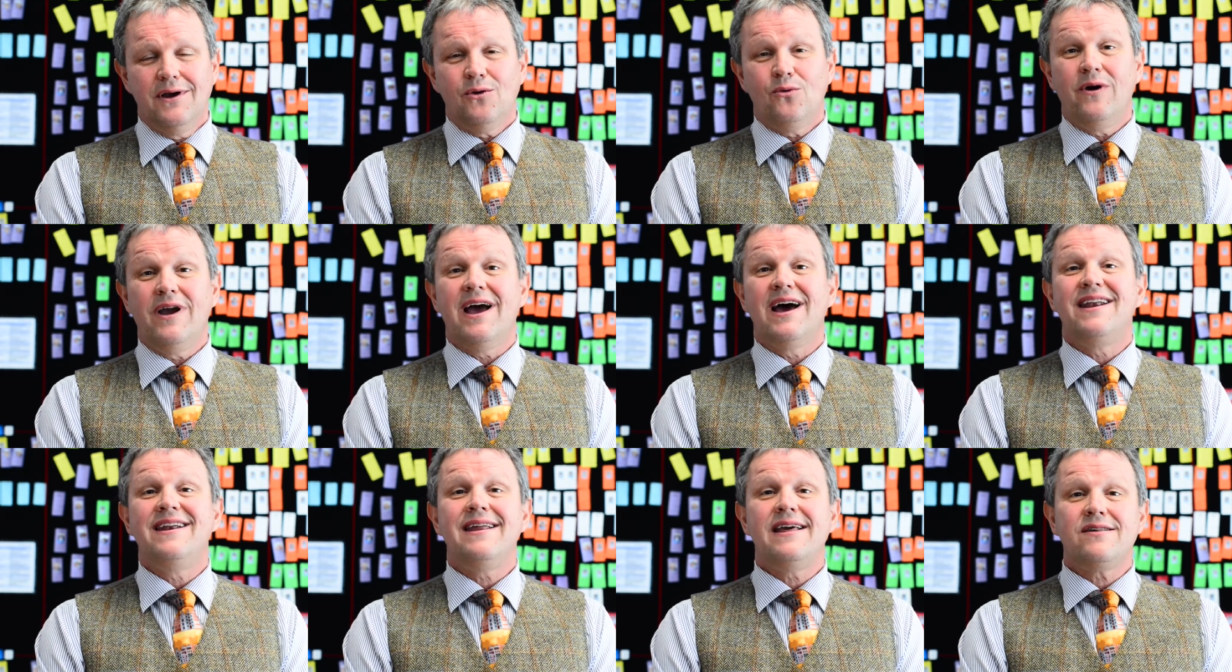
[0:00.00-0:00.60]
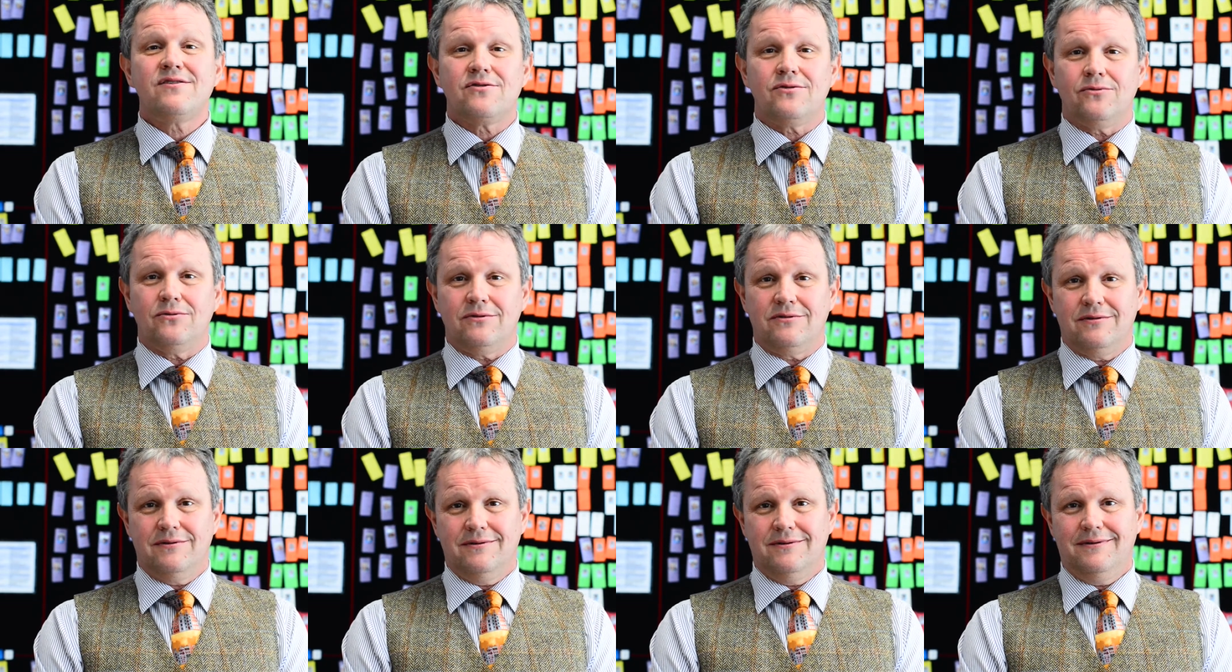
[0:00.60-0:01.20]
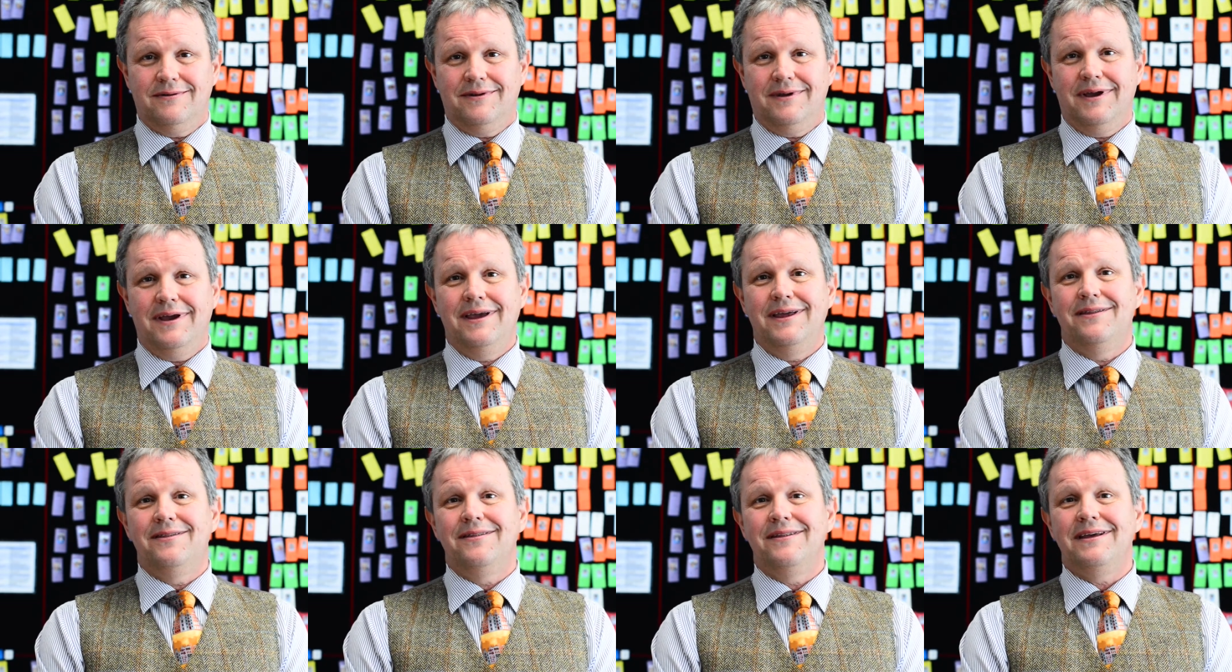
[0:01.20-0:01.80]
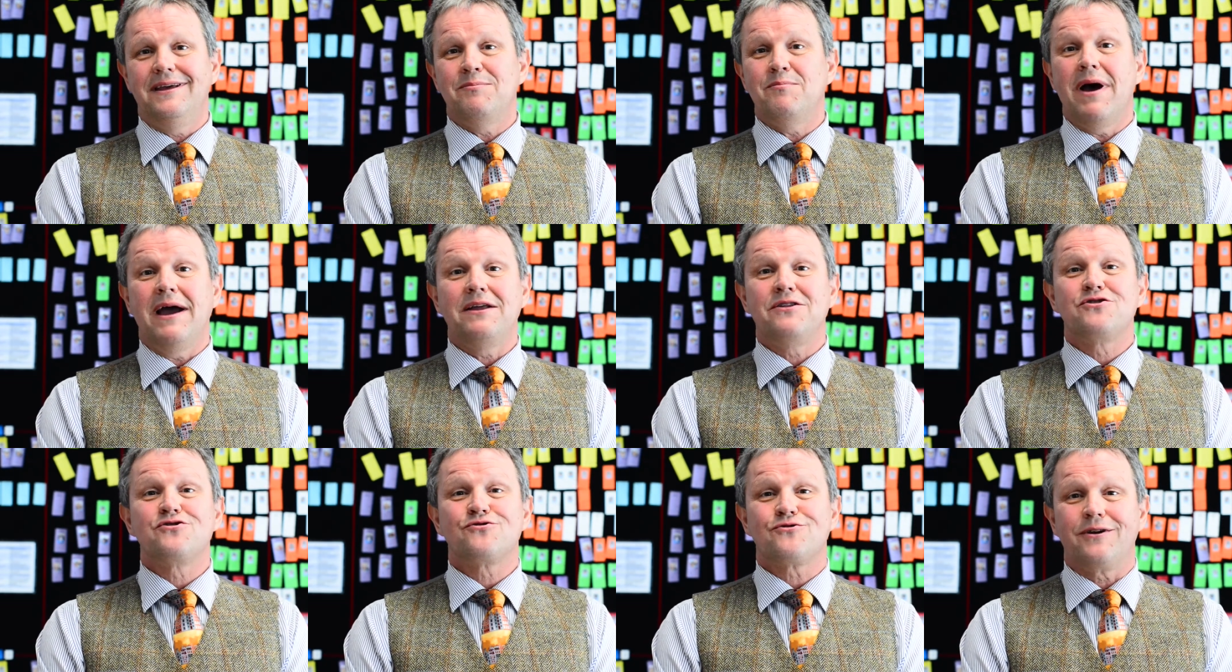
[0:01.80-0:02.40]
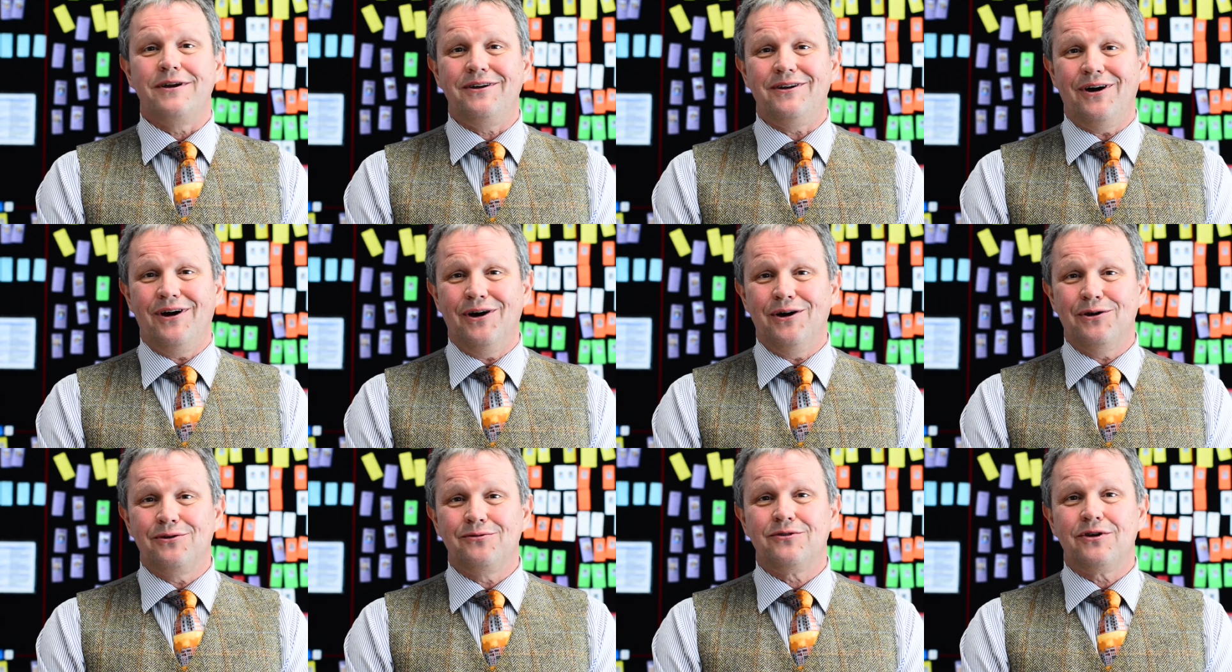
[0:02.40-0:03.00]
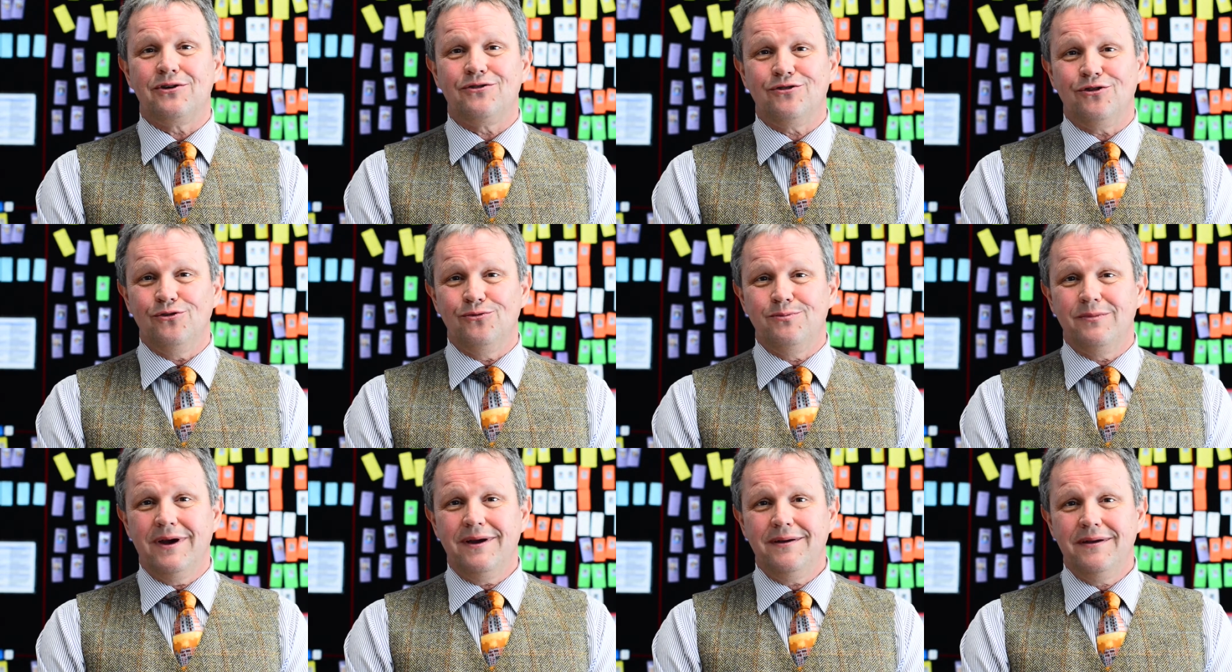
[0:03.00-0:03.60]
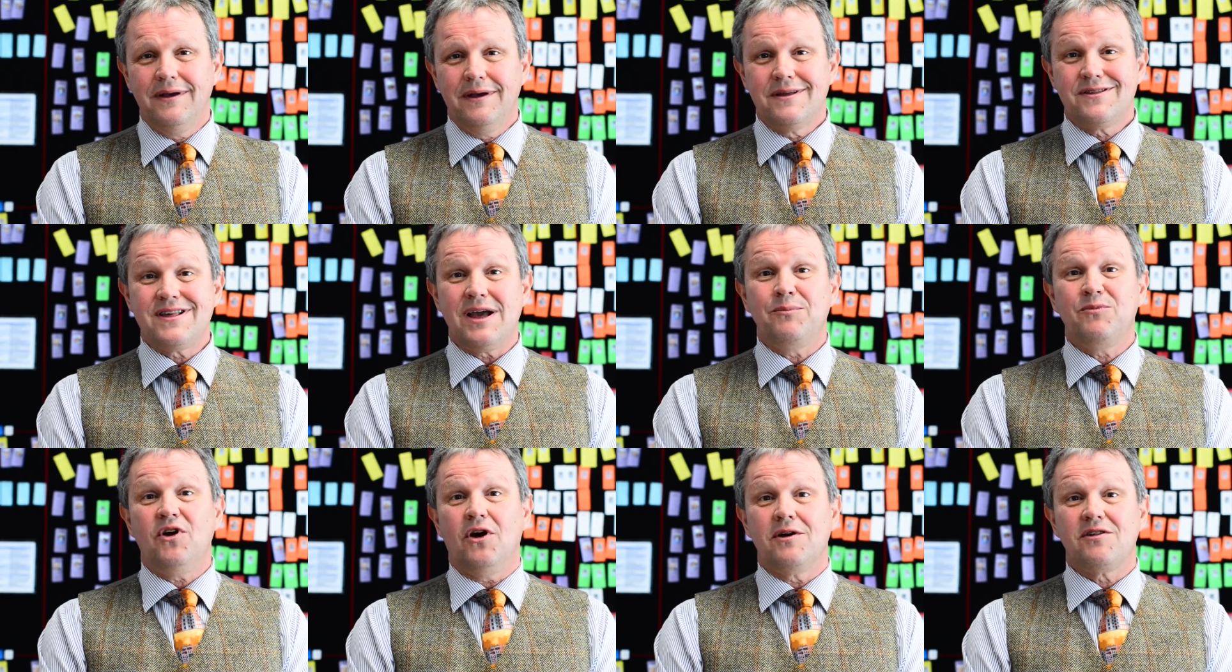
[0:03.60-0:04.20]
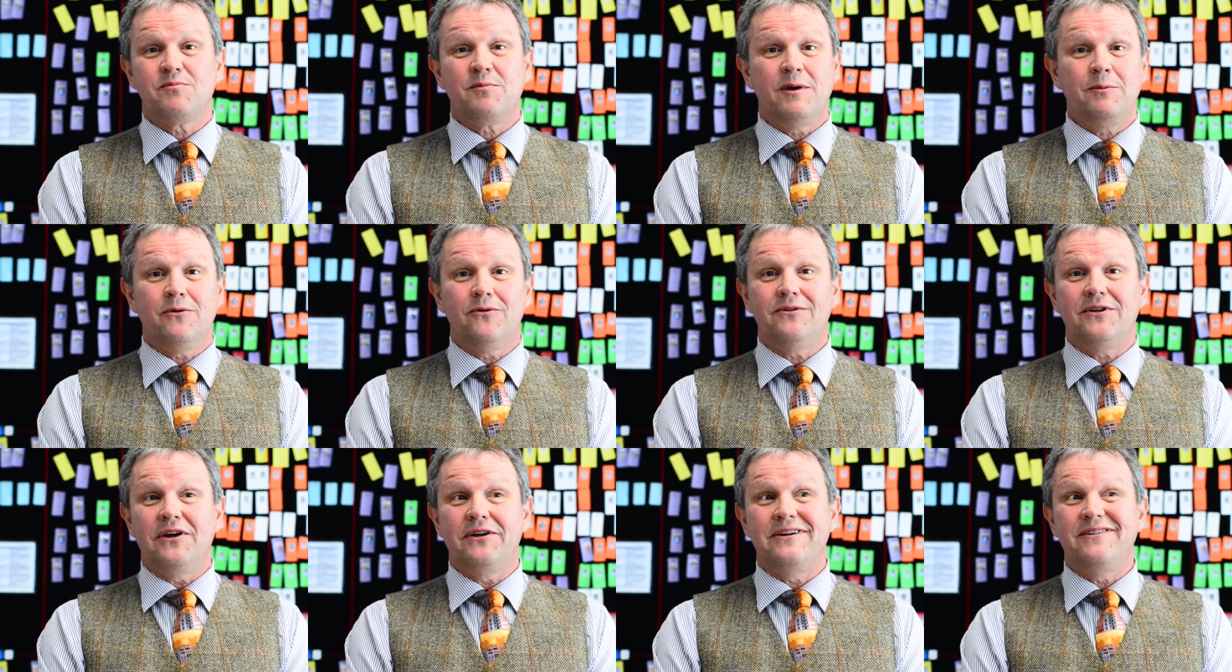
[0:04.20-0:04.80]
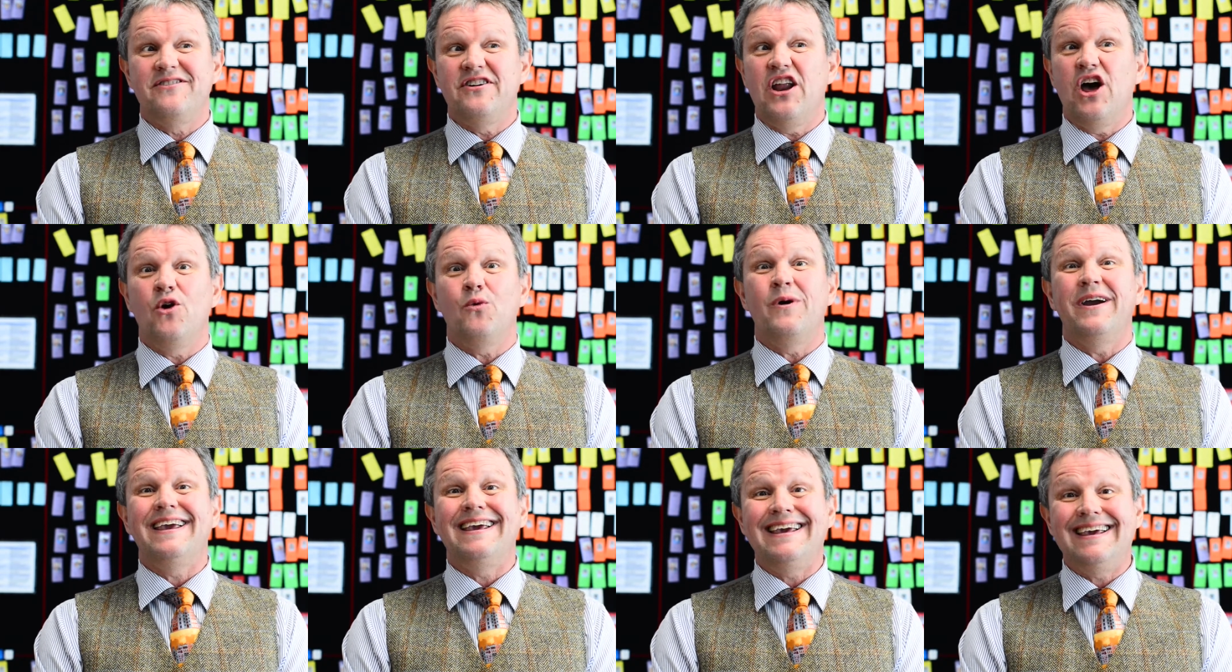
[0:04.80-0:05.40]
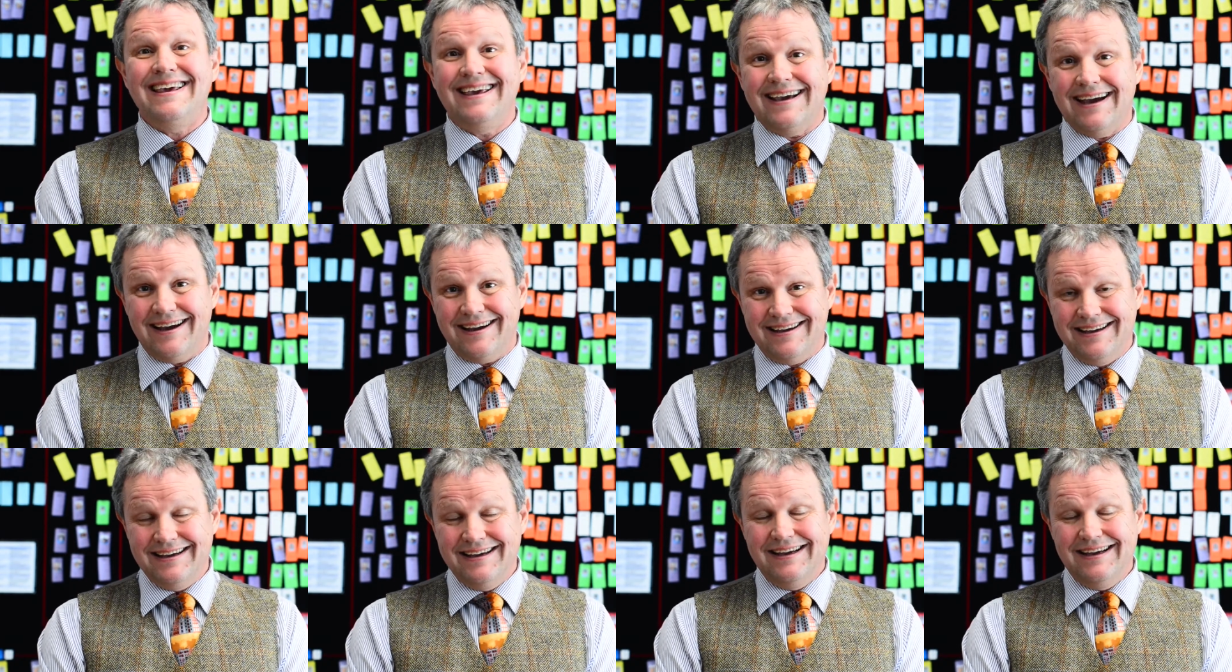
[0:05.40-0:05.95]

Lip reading: We are nestled in the main street of Katoomba. Sometimes people don't even know we're here.